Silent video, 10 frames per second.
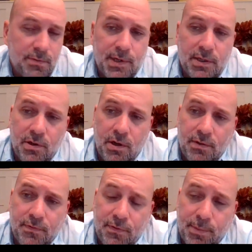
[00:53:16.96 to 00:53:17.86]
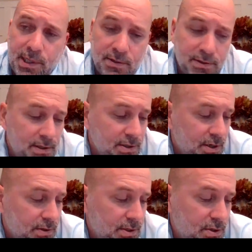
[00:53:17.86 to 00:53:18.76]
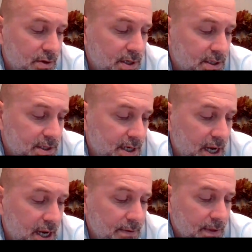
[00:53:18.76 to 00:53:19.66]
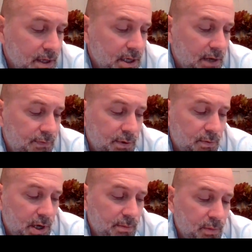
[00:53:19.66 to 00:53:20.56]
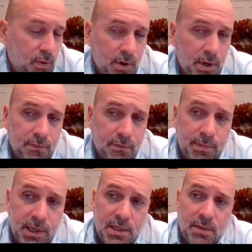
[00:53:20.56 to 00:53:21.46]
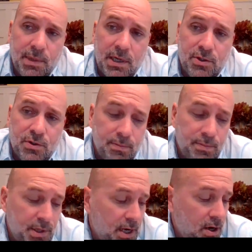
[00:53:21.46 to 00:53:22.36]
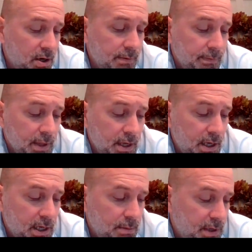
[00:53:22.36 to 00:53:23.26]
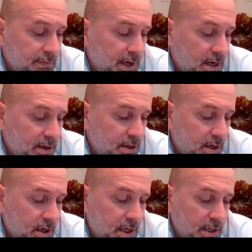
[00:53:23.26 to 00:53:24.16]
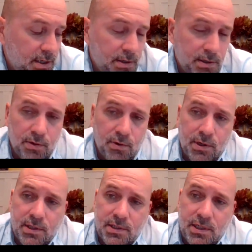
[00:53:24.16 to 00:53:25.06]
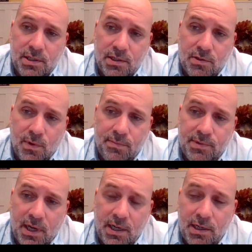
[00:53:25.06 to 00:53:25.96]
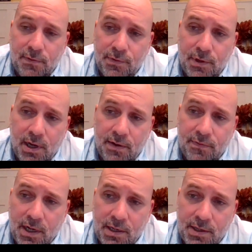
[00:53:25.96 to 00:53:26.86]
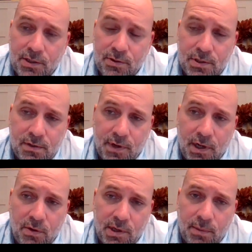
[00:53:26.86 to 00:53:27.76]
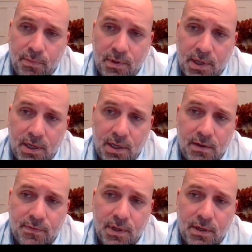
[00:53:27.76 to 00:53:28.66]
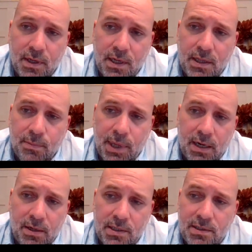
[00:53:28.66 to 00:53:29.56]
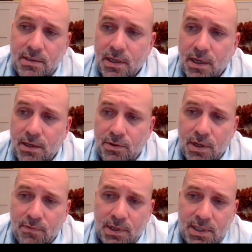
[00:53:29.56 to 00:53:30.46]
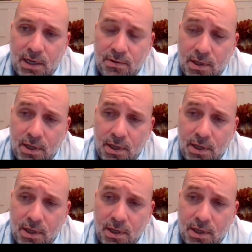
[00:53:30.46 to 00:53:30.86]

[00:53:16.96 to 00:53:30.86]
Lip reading: but also everybody who's chosen to join us today. If you want more information about AAAR, it can be found on the organization's website. If you have interest in following up with any of the panelists, you can reach out